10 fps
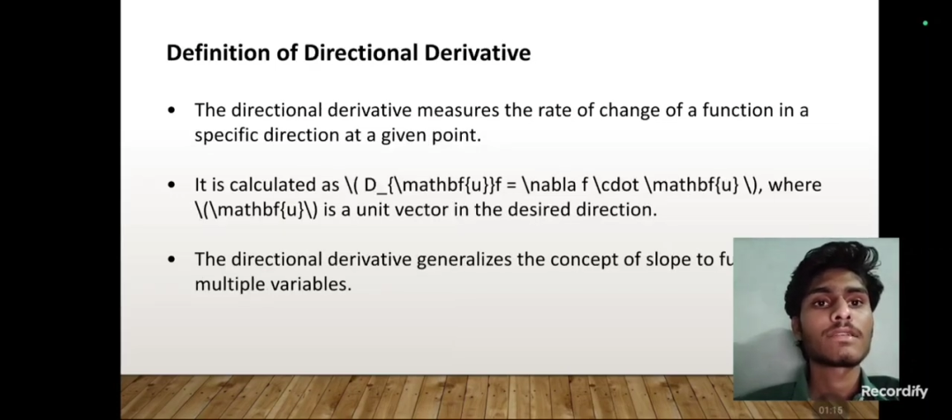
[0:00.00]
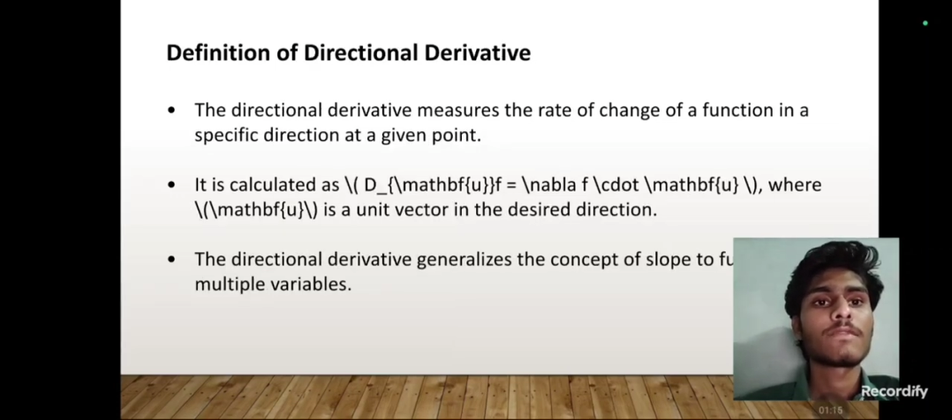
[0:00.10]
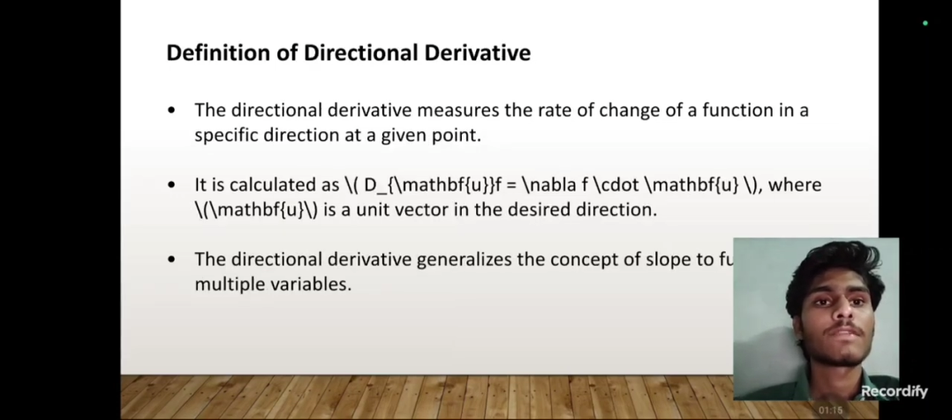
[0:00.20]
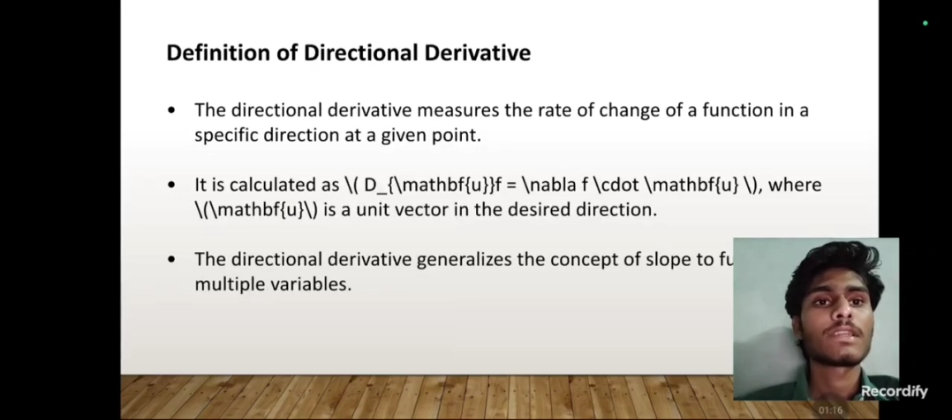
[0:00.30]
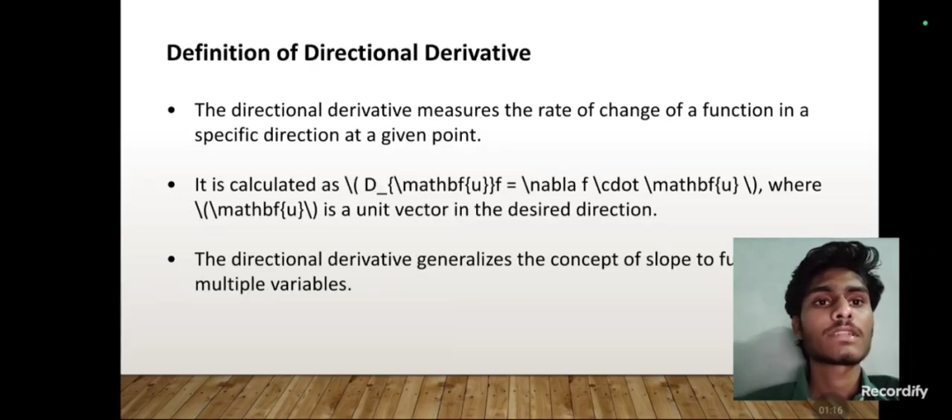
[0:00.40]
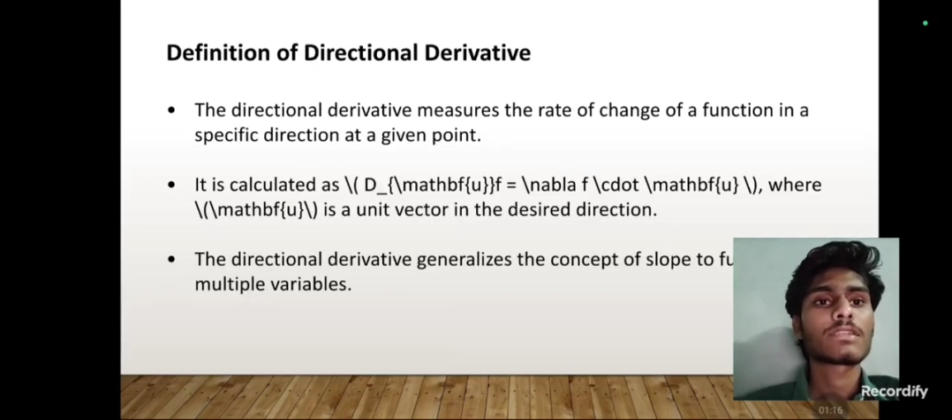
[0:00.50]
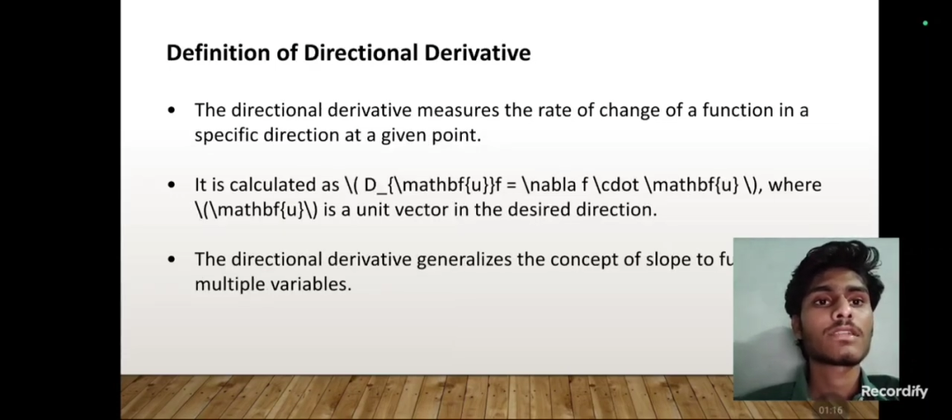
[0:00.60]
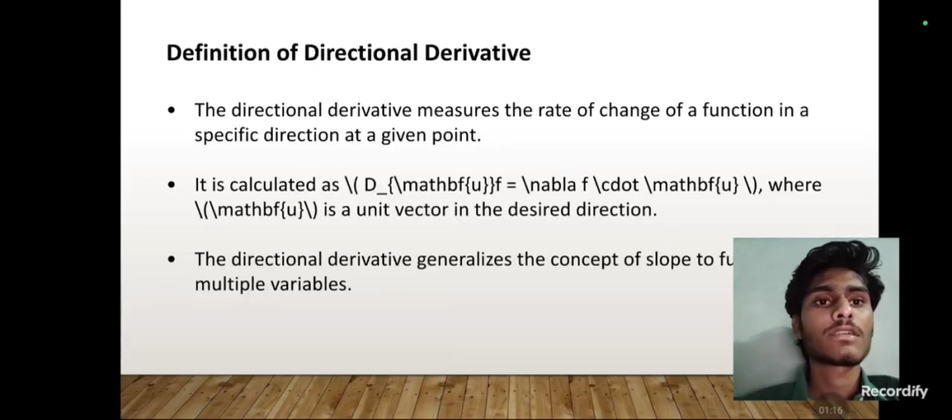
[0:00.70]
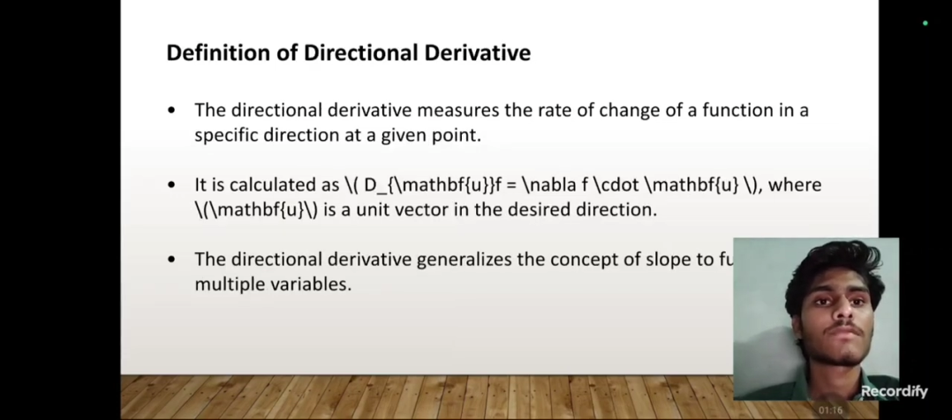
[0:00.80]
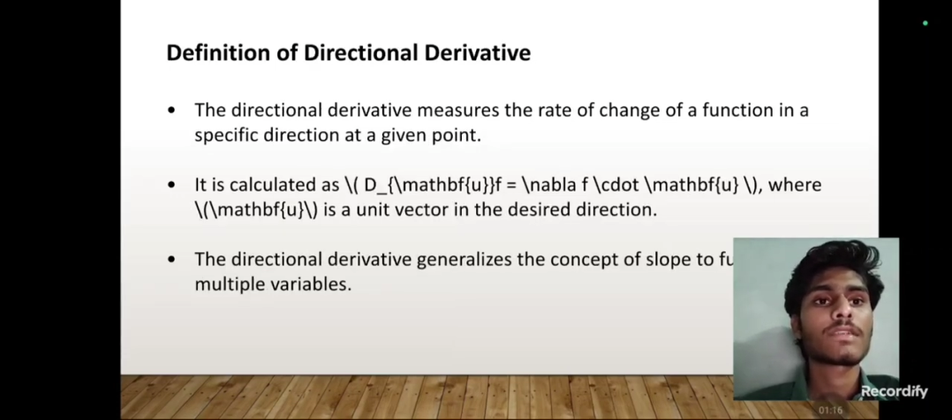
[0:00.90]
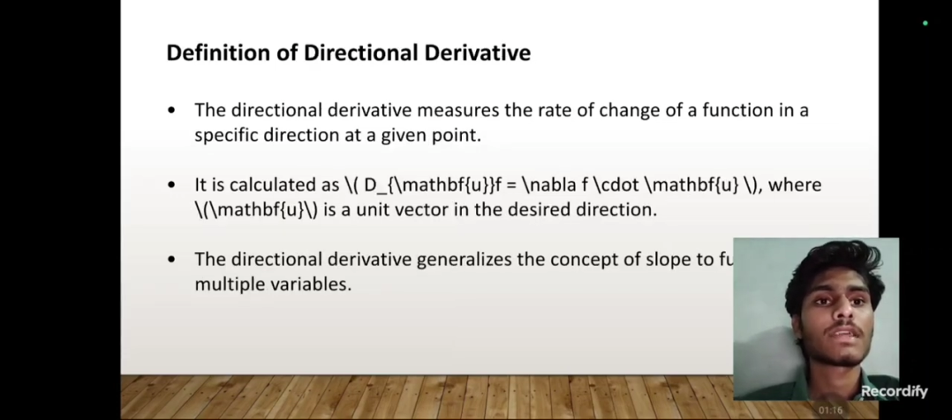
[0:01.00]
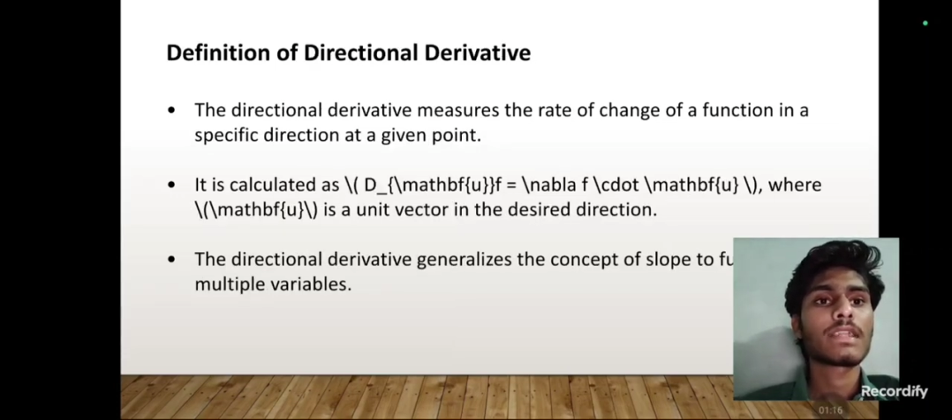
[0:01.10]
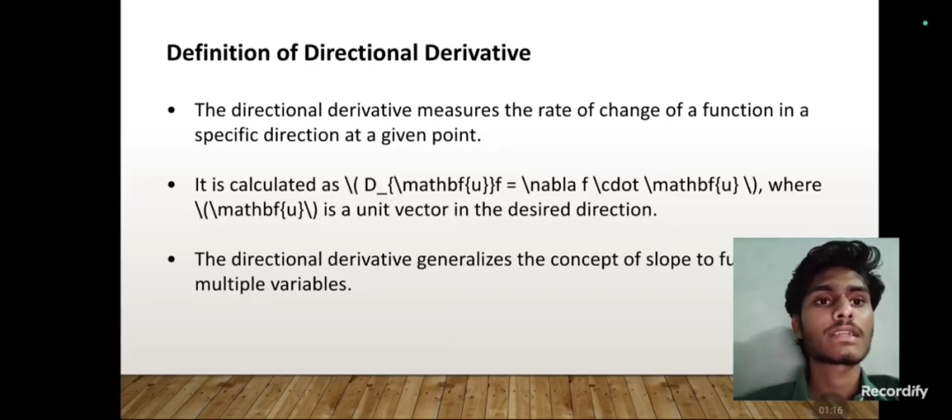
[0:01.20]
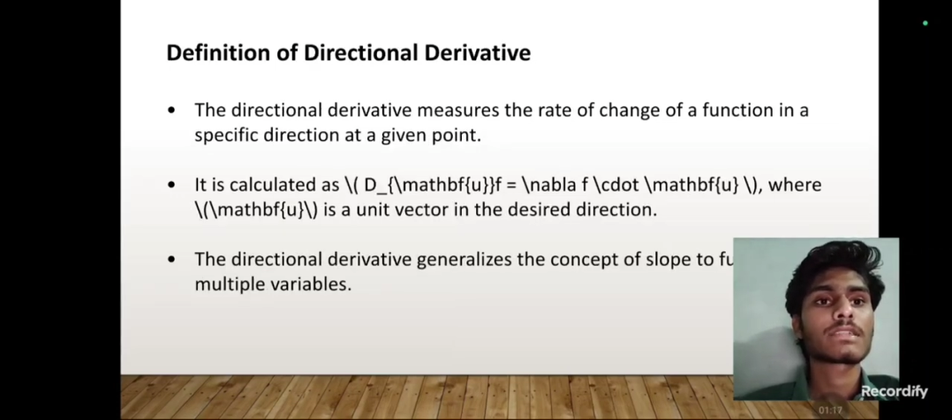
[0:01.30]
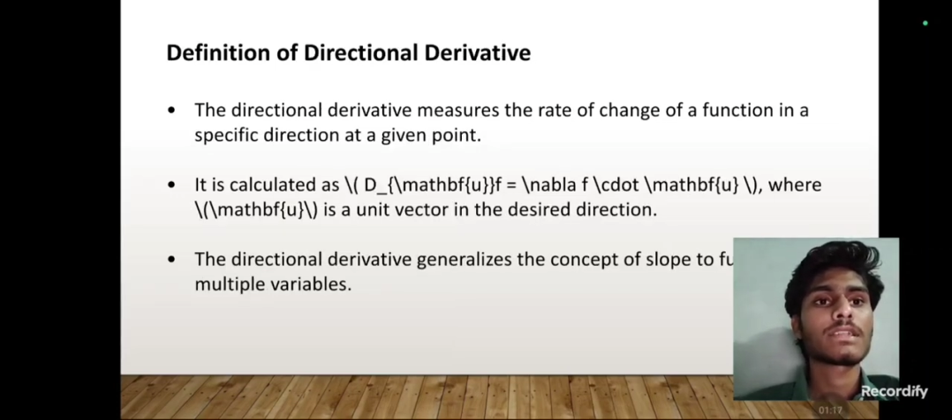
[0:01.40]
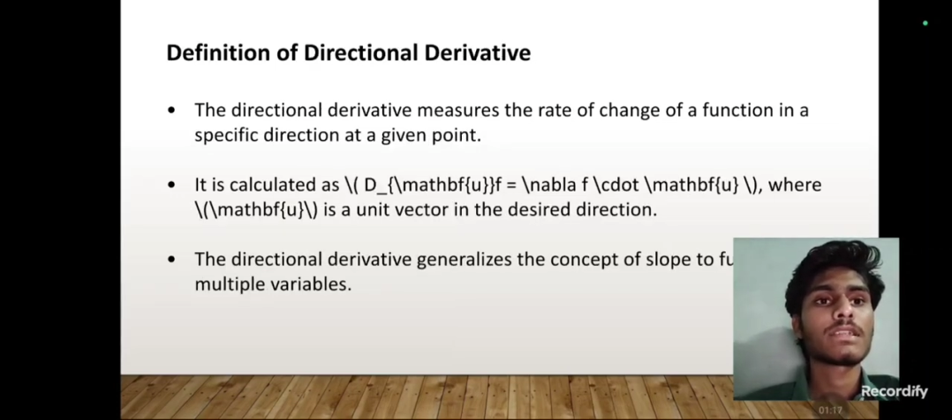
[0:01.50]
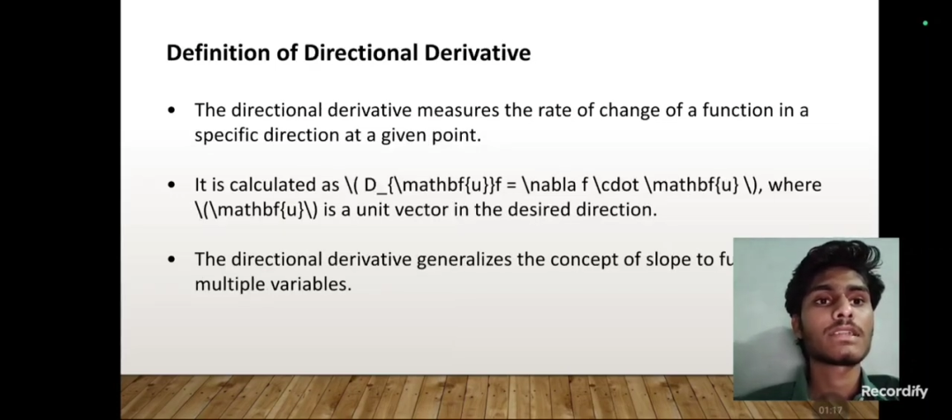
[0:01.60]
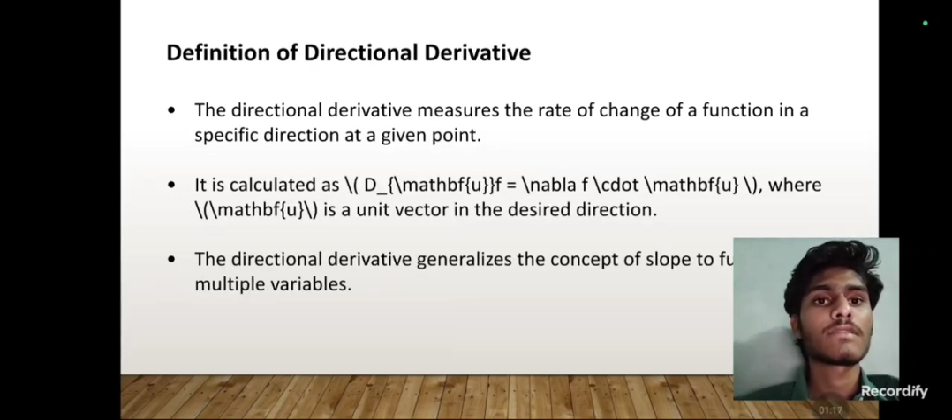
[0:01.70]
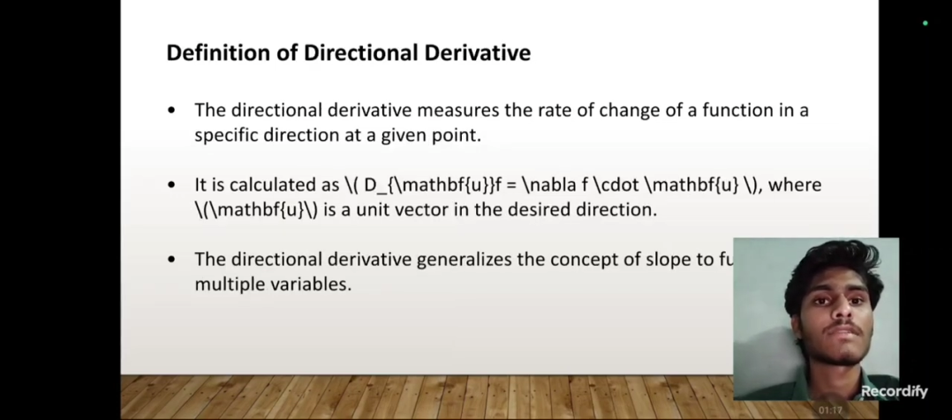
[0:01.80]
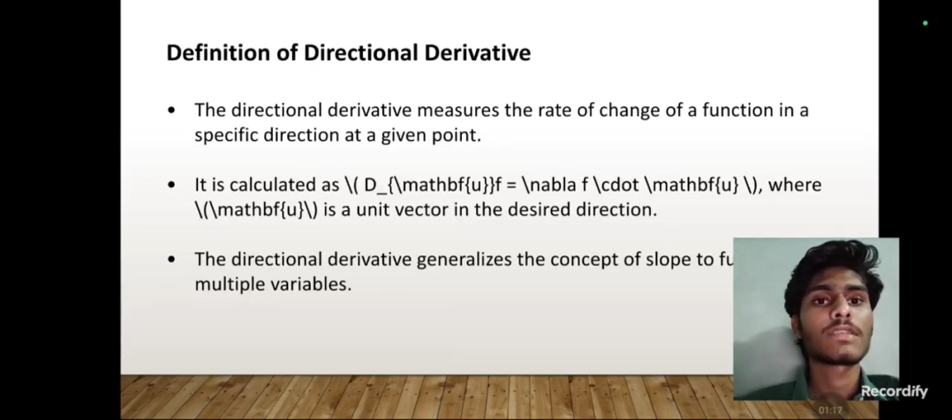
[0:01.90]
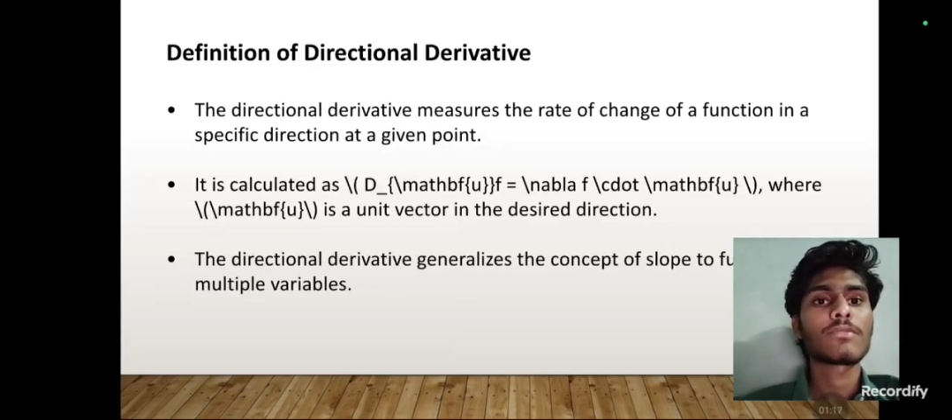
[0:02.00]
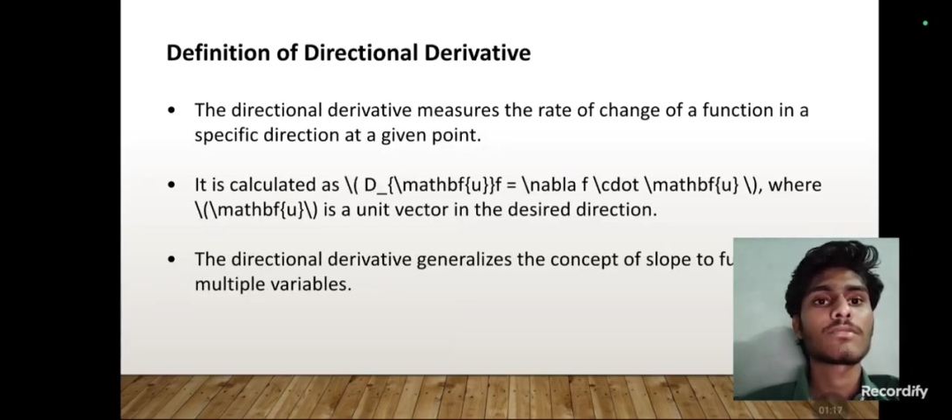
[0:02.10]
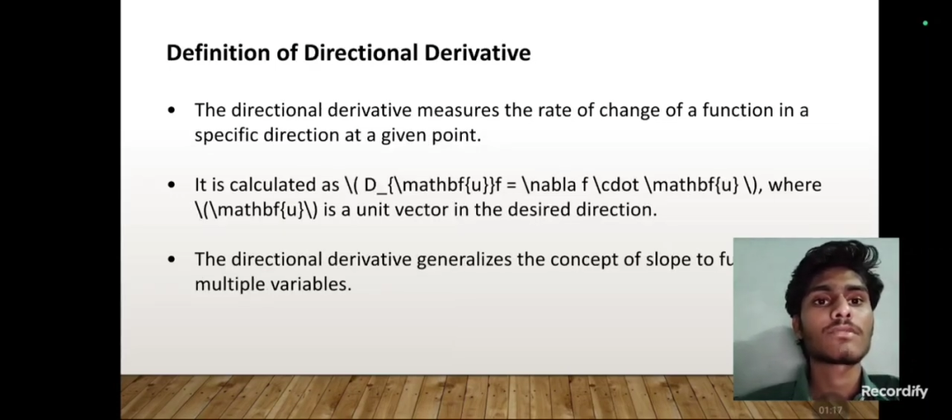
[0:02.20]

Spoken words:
Definition of directional derivative.